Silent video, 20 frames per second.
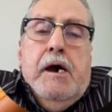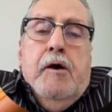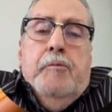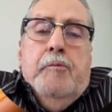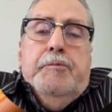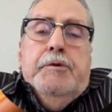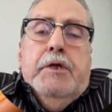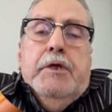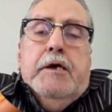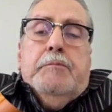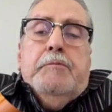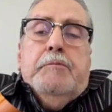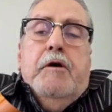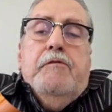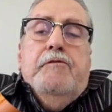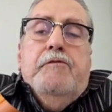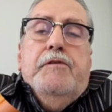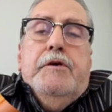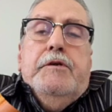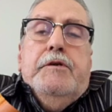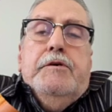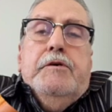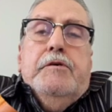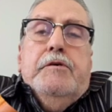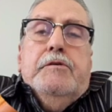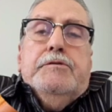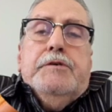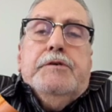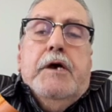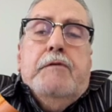I hope you like my
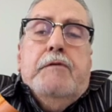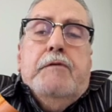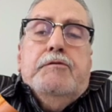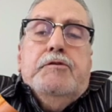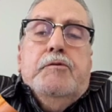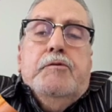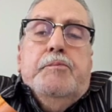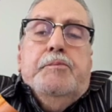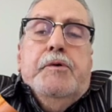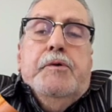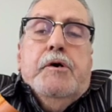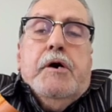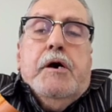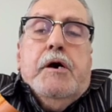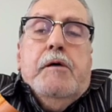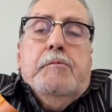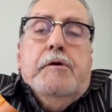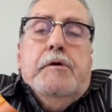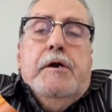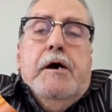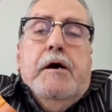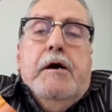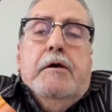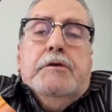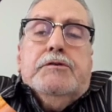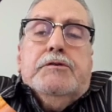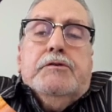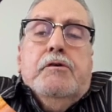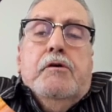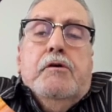videos. I have a new book coming out.
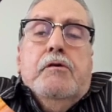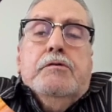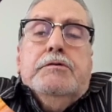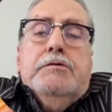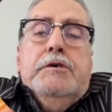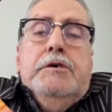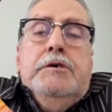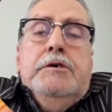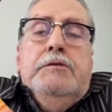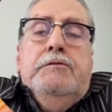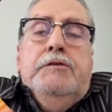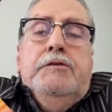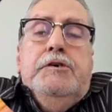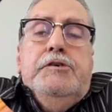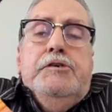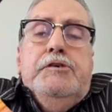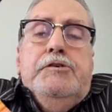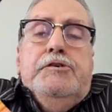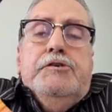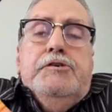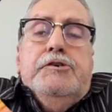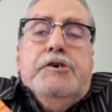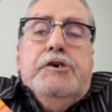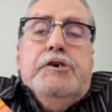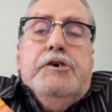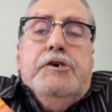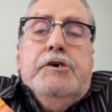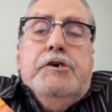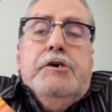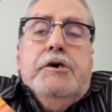It's called
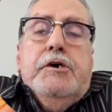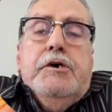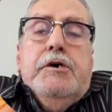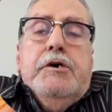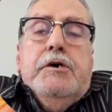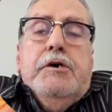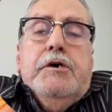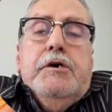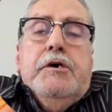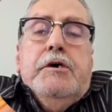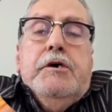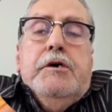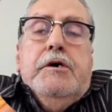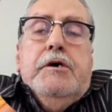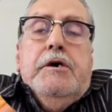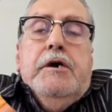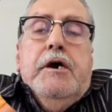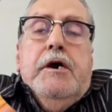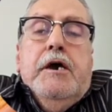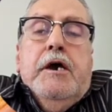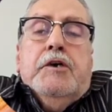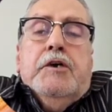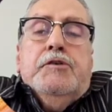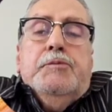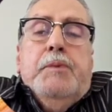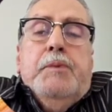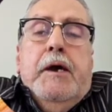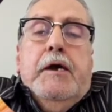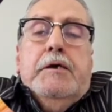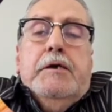EVG
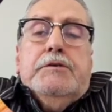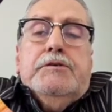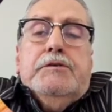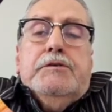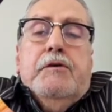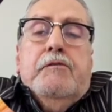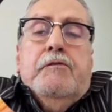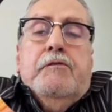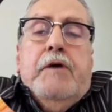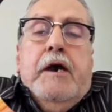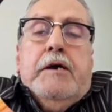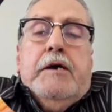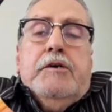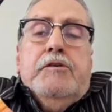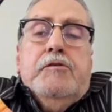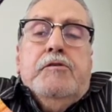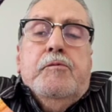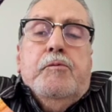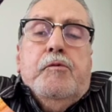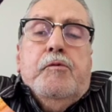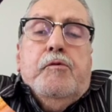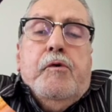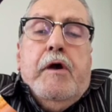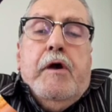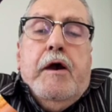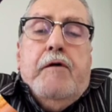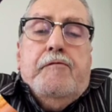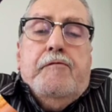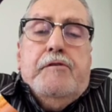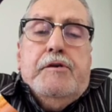Expanse Vacuum
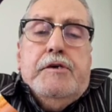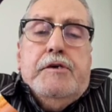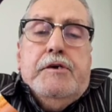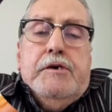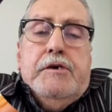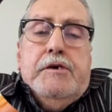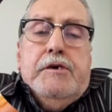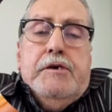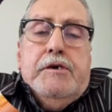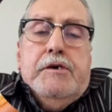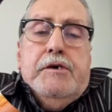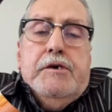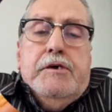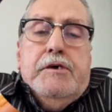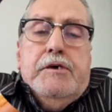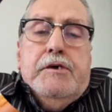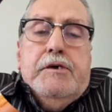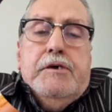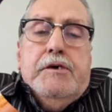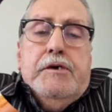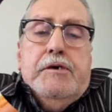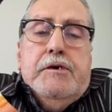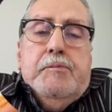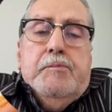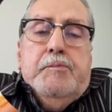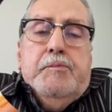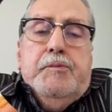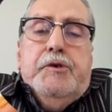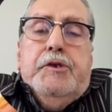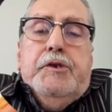Gravity,
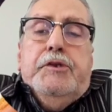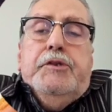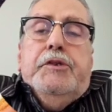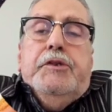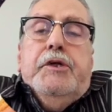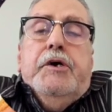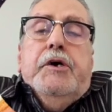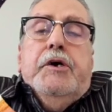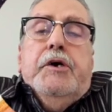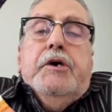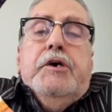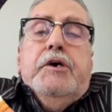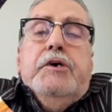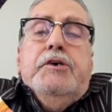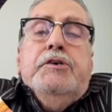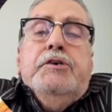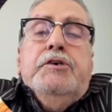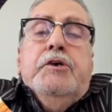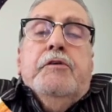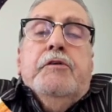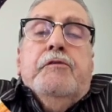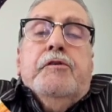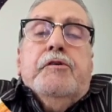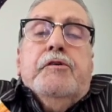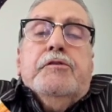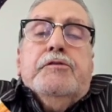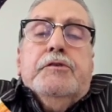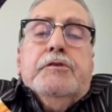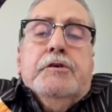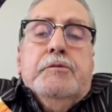putting the
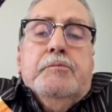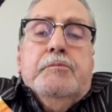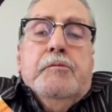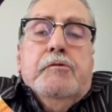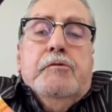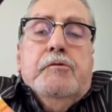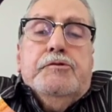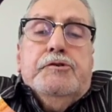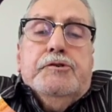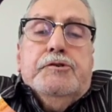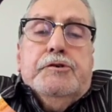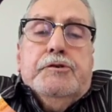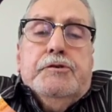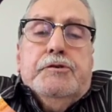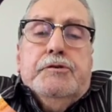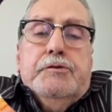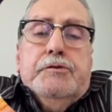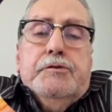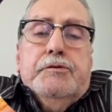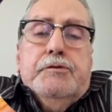universe in motion.